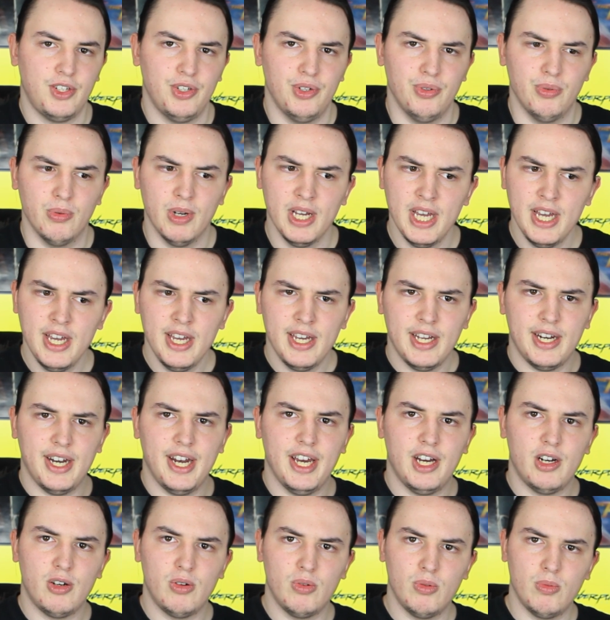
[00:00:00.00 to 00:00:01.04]
Q.
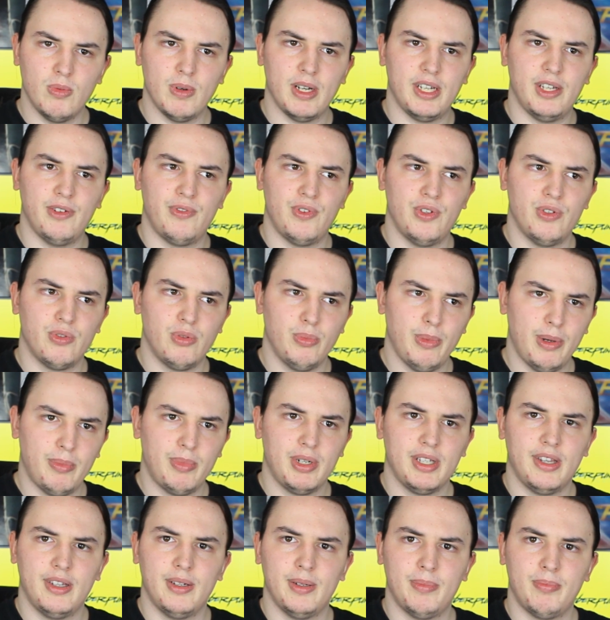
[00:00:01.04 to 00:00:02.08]
Now, if you
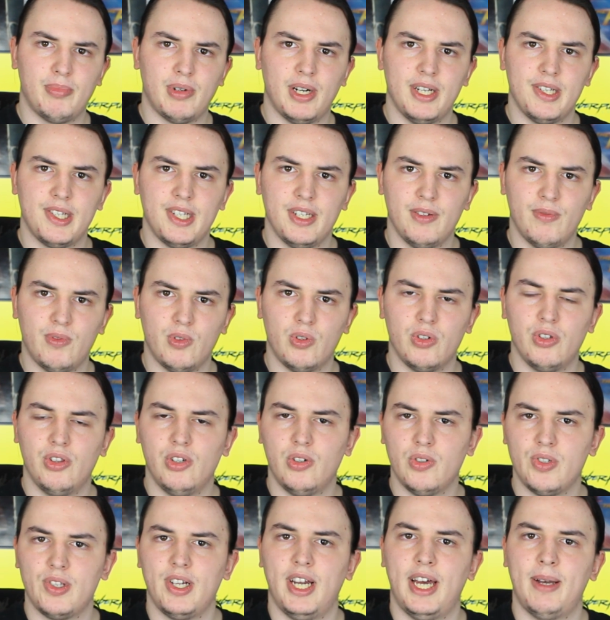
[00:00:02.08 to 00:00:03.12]
remember, the pricing for
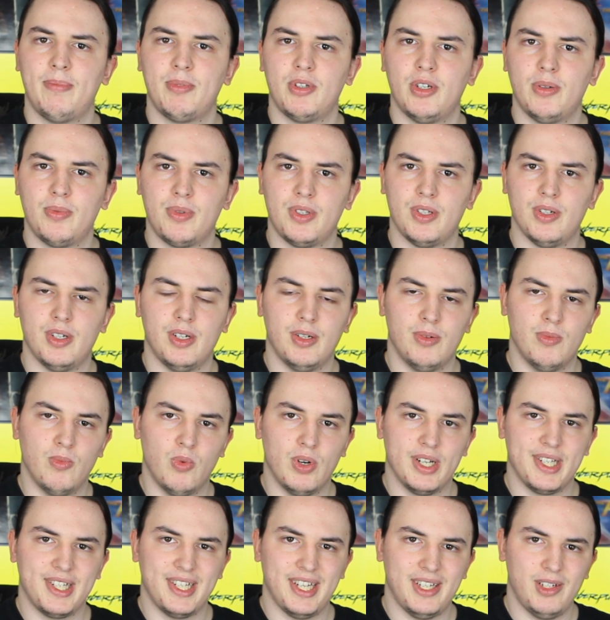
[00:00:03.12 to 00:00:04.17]
those laptops uh,
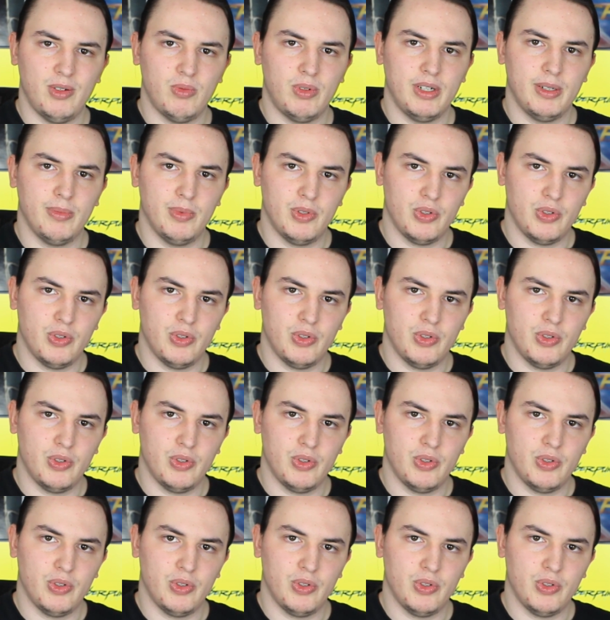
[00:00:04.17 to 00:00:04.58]
was anywhere